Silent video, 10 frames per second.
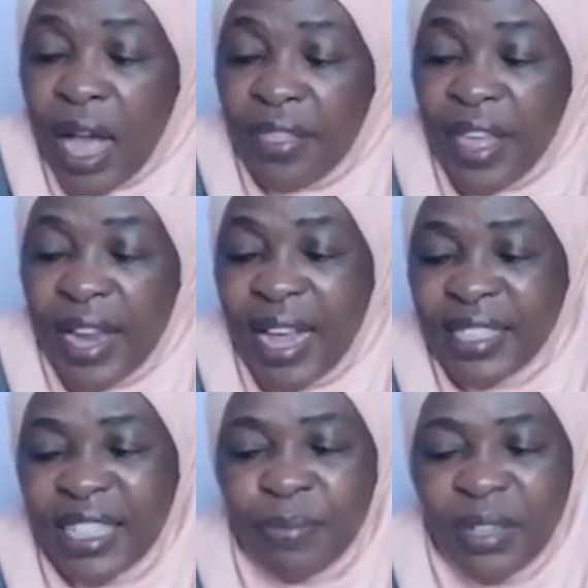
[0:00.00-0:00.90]
And then I
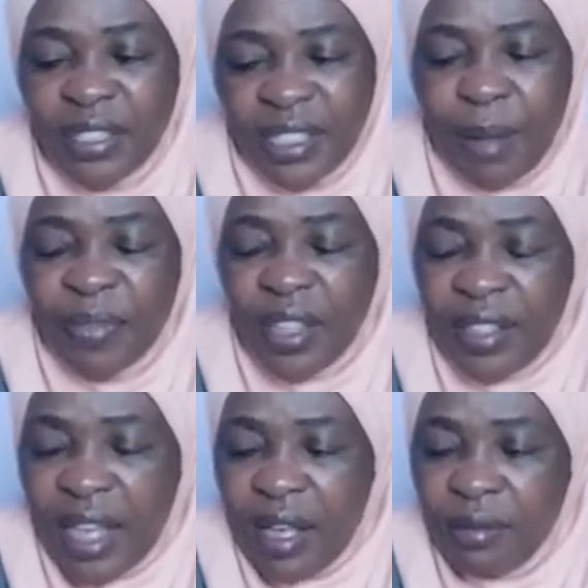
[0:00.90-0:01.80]
skipped
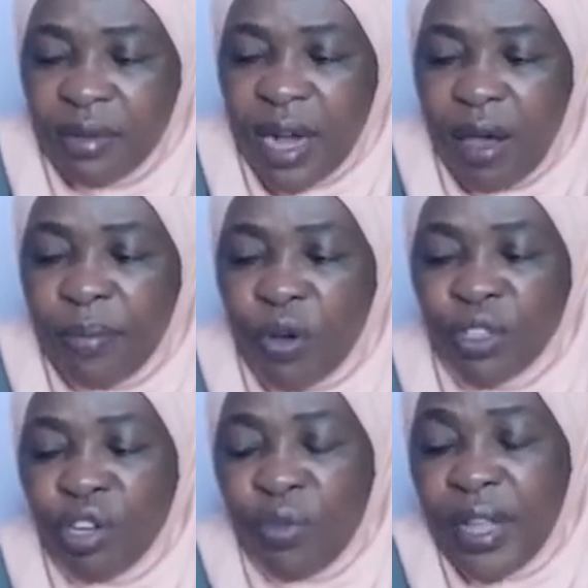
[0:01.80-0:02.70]
something there. Now I'm
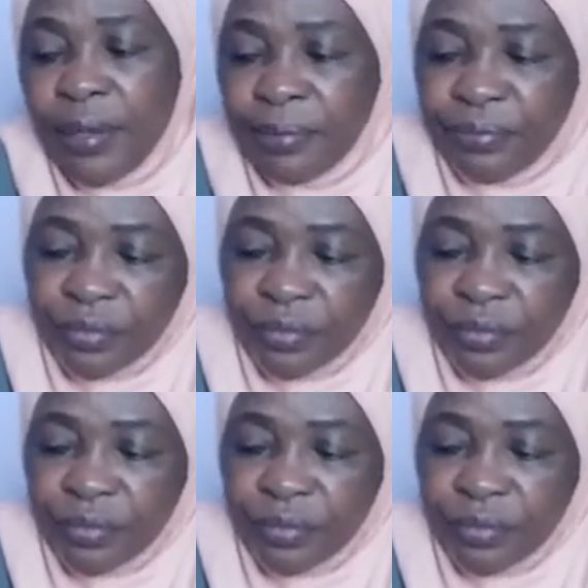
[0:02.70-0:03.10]
continuing.